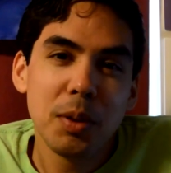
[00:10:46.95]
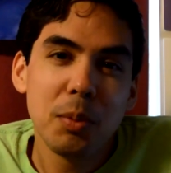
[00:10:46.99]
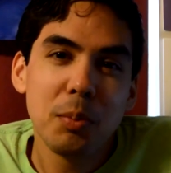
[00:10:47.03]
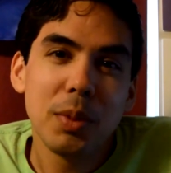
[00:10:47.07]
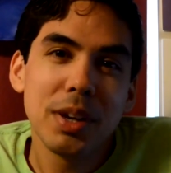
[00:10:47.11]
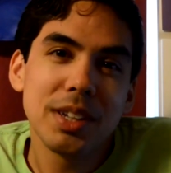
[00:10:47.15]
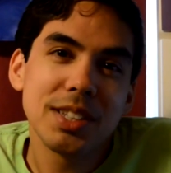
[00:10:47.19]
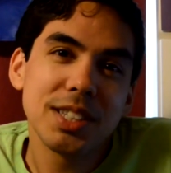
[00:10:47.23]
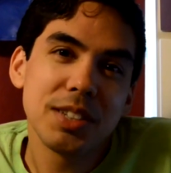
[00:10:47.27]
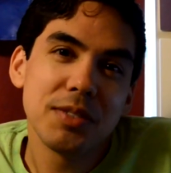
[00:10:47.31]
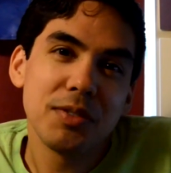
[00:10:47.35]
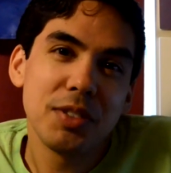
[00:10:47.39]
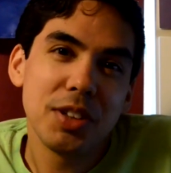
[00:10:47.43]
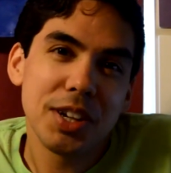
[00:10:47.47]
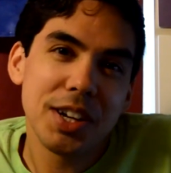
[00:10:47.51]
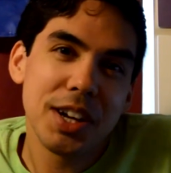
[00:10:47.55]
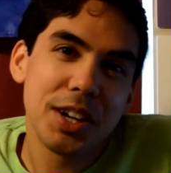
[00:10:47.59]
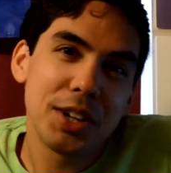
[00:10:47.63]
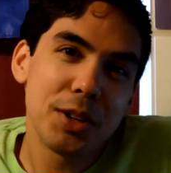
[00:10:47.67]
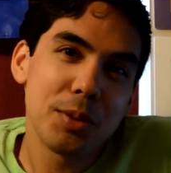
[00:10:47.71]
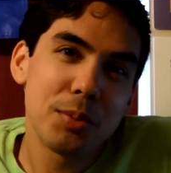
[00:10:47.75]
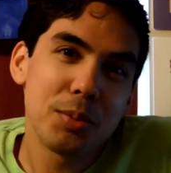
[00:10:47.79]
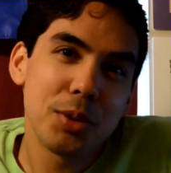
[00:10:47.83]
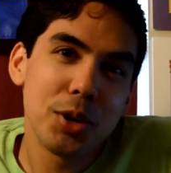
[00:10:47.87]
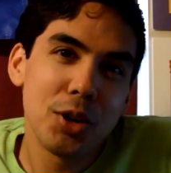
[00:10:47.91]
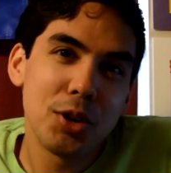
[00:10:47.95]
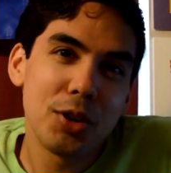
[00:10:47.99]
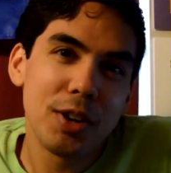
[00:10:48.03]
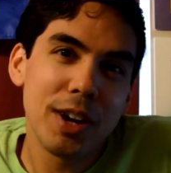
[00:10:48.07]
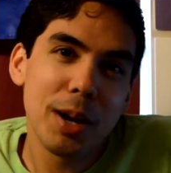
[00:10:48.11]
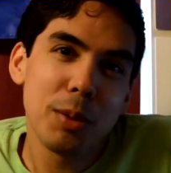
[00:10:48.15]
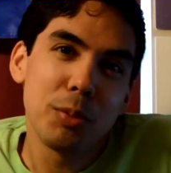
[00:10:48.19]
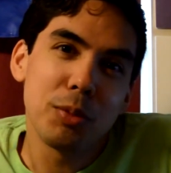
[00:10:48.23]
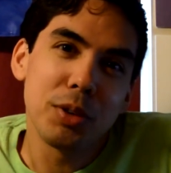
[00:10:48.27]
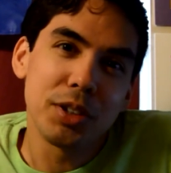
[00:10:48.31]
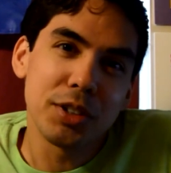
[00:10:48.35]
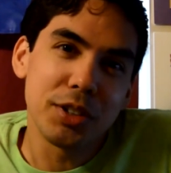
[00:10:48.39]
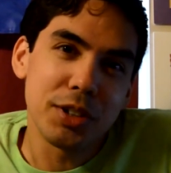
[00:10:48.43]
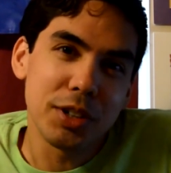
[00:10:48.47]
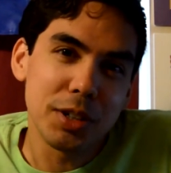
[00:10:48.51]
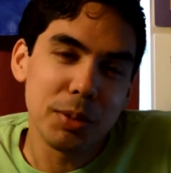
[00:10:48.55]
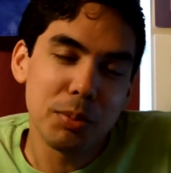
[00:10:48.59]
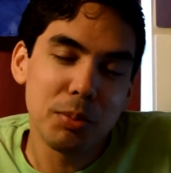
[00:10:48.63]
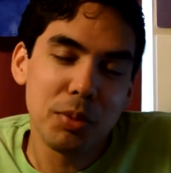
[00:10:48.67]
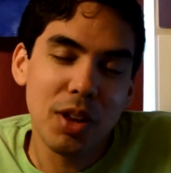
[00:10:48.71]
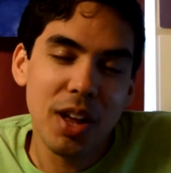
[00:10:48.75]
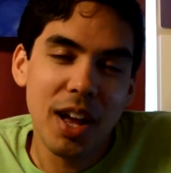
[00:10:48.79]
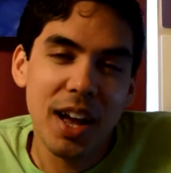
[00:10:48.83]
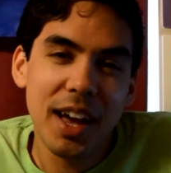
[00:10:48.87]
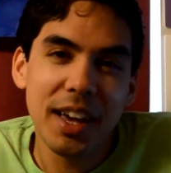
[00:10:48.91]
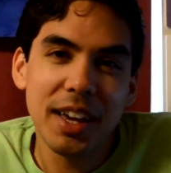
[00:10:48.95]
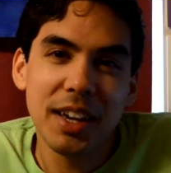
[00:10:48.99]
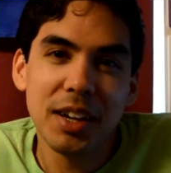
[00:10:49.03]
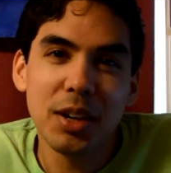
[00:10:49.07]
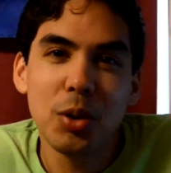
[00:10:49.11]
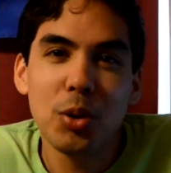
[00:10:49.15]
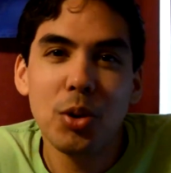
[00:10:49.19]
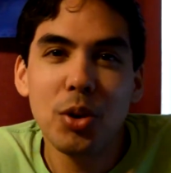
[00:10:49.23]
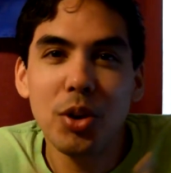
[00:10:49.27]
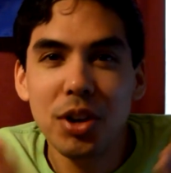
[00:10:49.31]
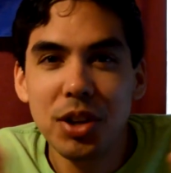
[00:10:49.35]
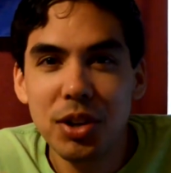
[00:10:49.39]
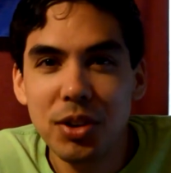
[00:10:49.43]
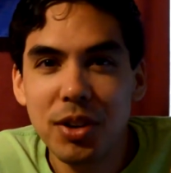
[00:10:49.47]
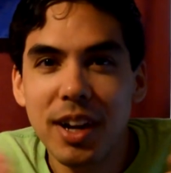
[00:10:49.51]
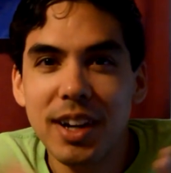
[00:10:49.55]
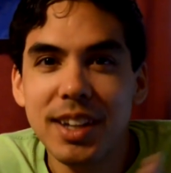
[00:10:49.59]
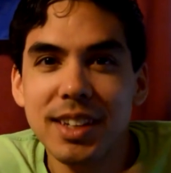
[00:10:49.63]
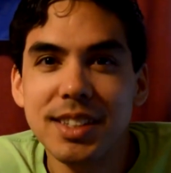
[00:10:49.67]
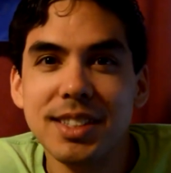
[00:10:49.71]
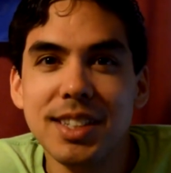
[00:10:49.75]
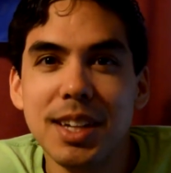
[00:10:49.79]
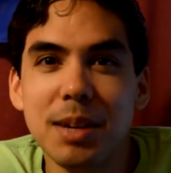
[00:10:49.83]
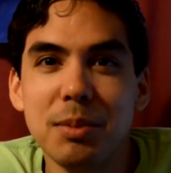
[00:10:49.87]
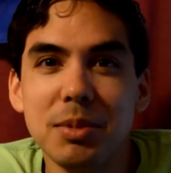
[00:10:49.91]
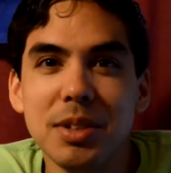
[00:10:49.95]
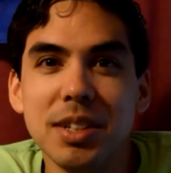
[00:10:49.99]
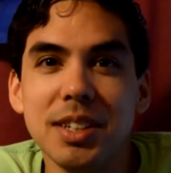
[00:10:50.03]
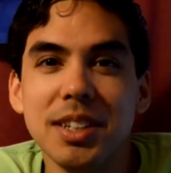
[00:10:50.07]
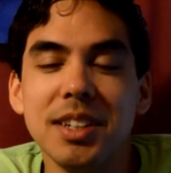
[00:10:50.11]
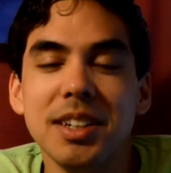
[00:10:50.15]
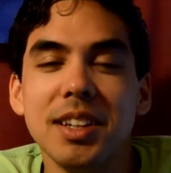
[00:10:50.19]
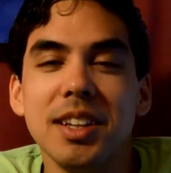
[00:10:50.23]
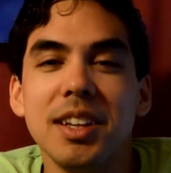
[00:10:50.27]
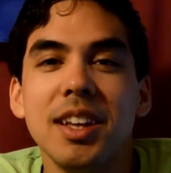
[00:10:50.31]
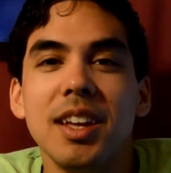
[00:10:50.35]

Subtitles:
Best of luck on your program, whether you're applying or you got accepted,